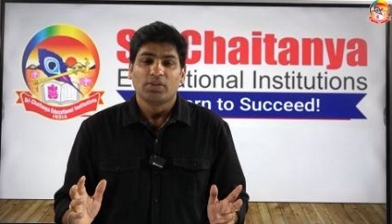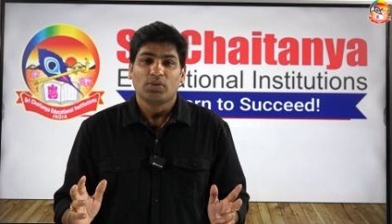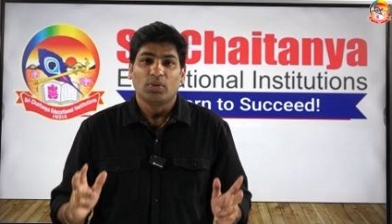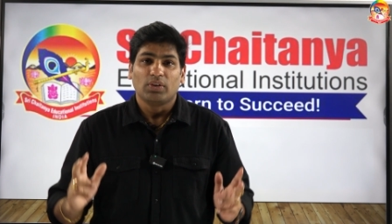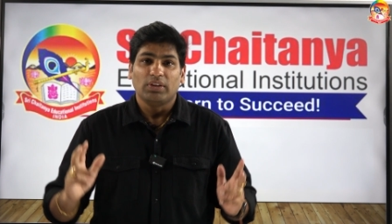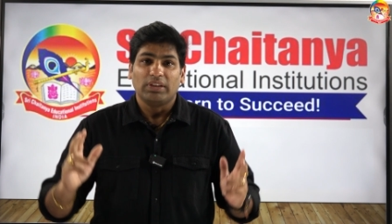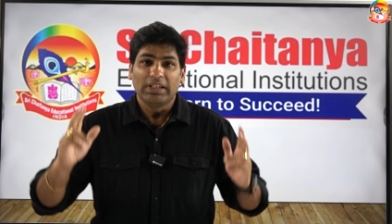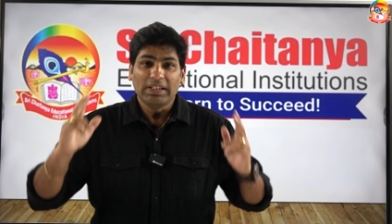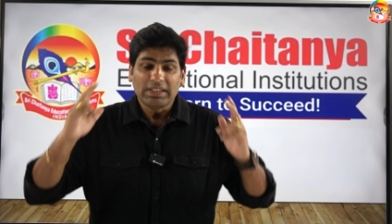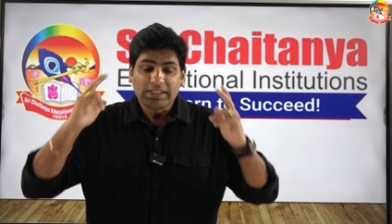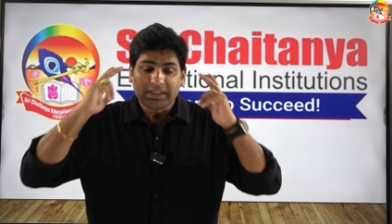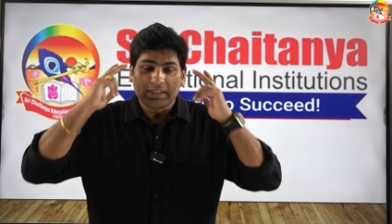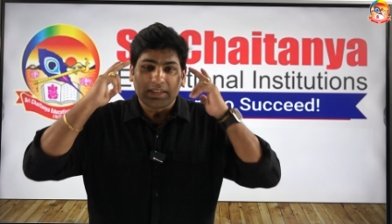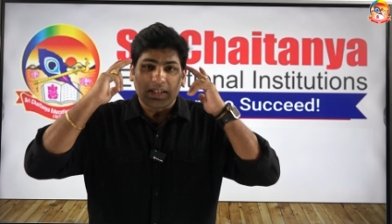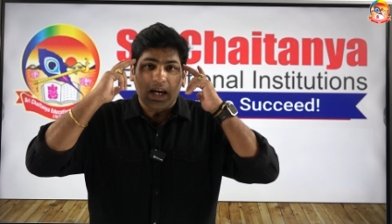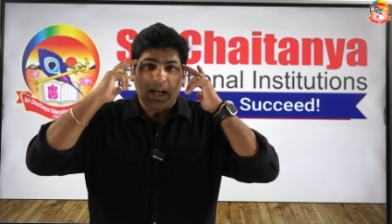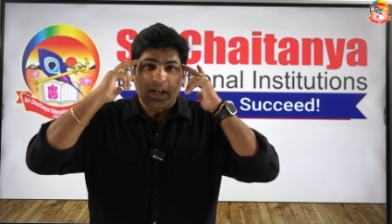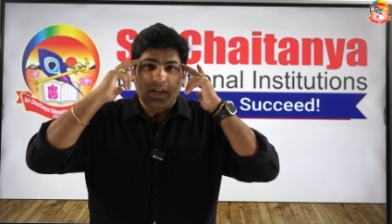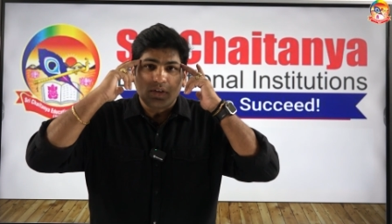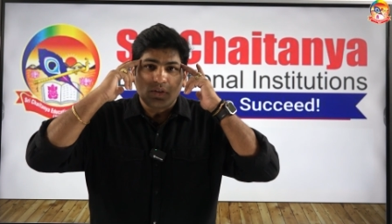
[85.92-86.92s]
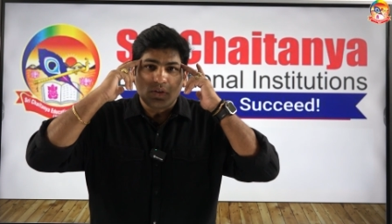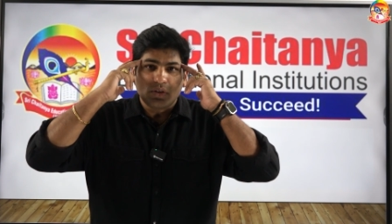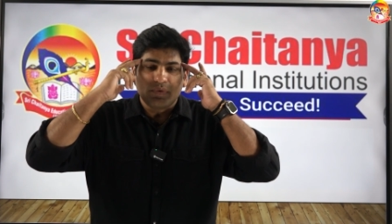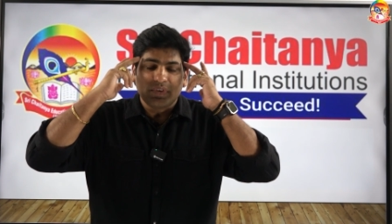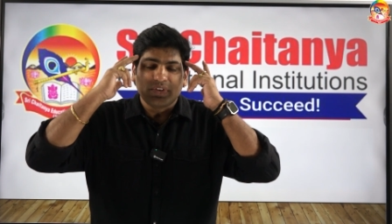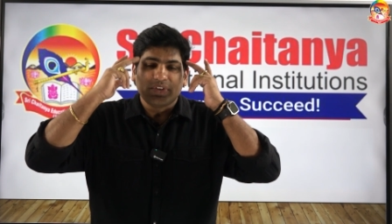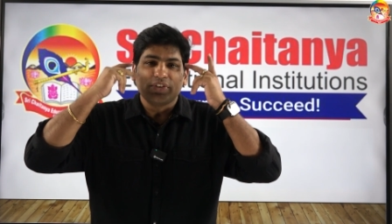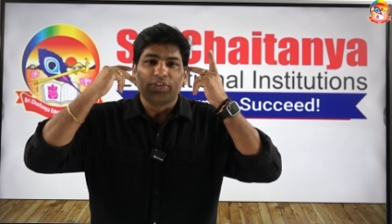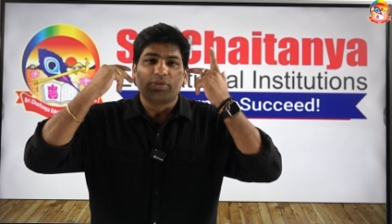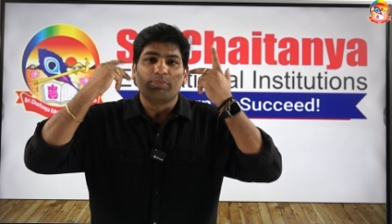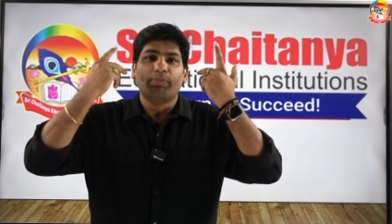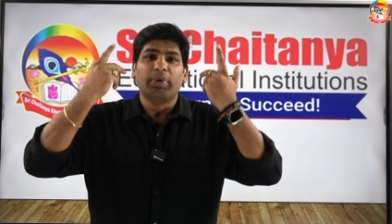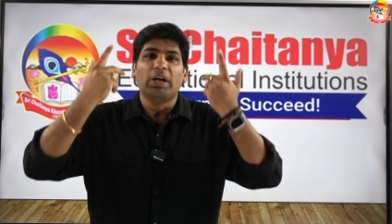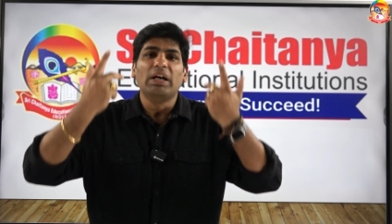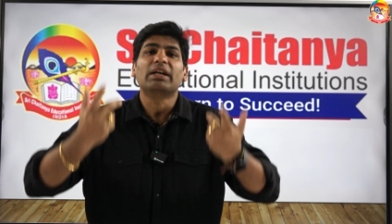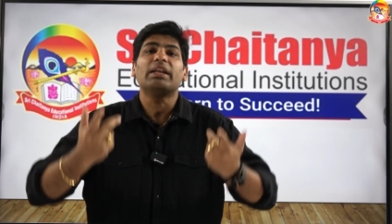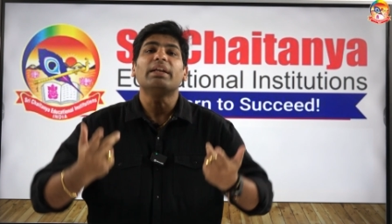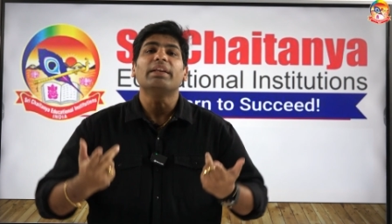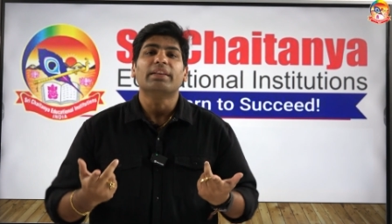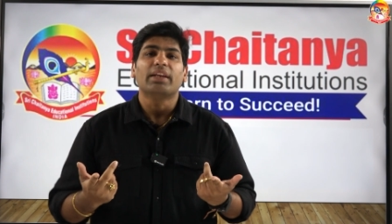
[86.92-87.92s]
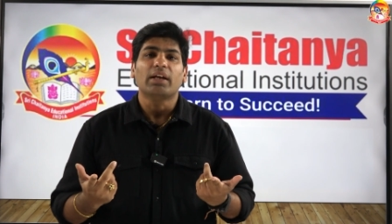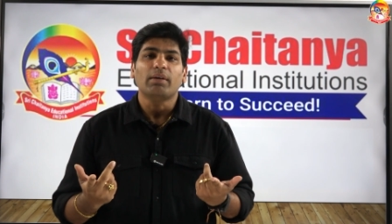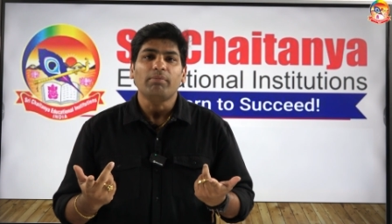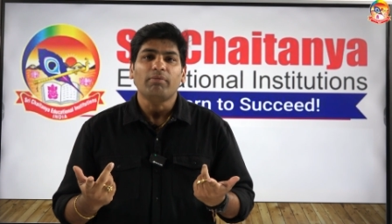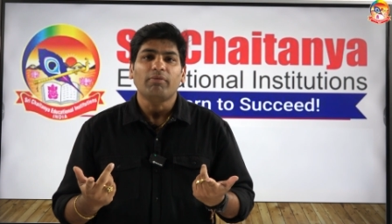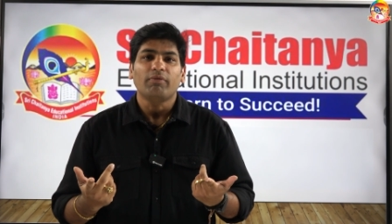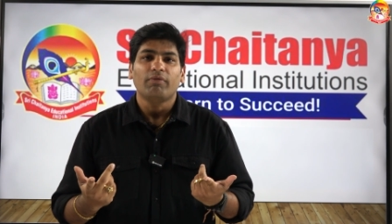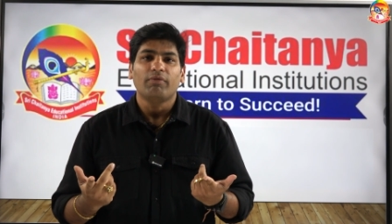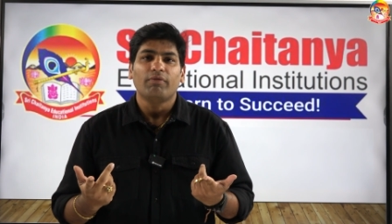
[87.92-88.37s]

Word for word: So this attitude which is built in them